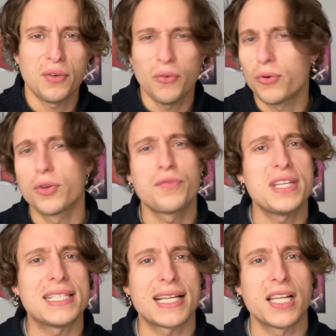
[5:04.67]
all of
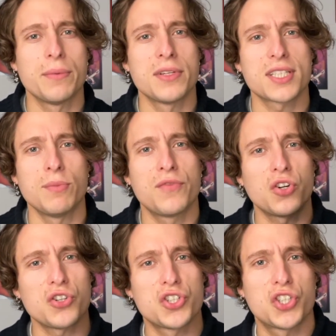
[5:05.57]
these elements, and we've
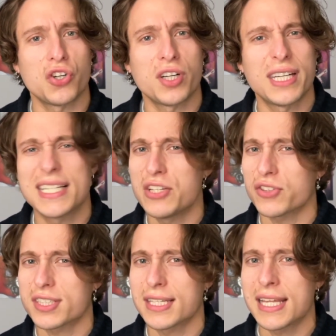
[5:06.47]
got John, and he's not
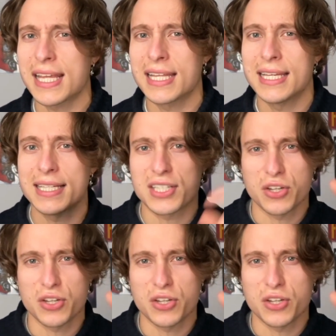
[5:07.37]
singing in his,